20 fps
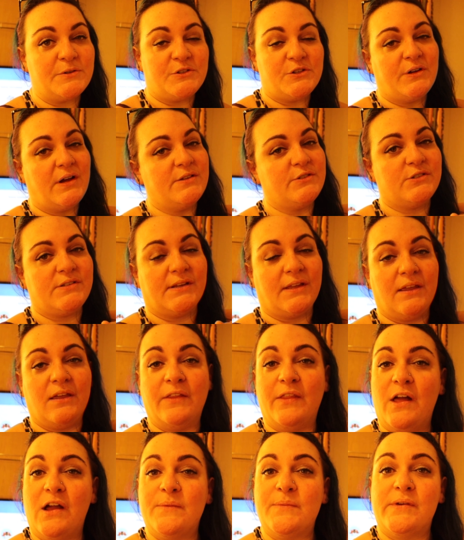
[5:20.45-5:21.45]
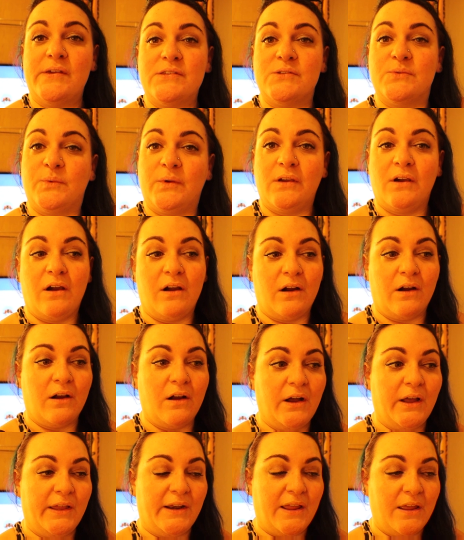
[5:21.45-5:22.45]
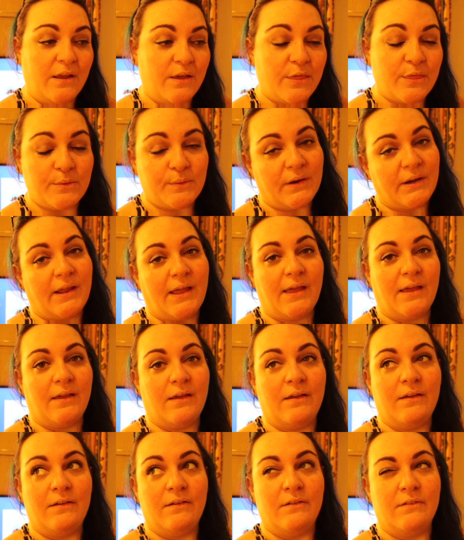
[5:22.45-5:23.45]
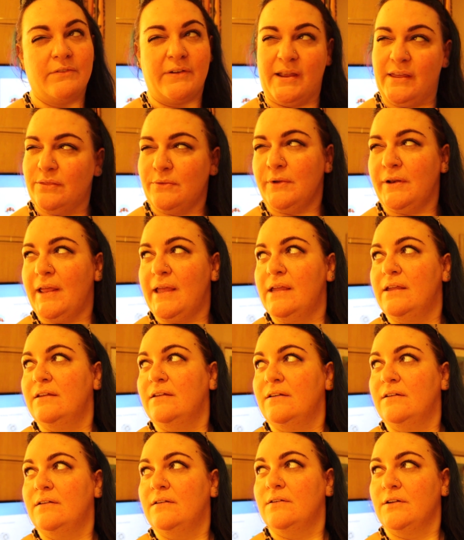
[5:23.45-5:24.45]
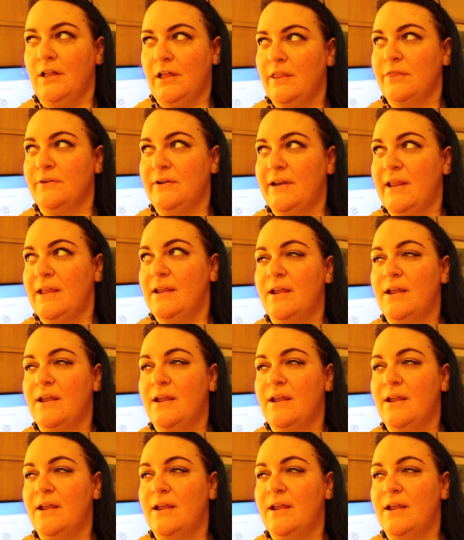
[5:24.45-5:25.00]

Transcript: sure you guys are sticking along because we are on a 3-day, right? 3-day? Call it 3-day?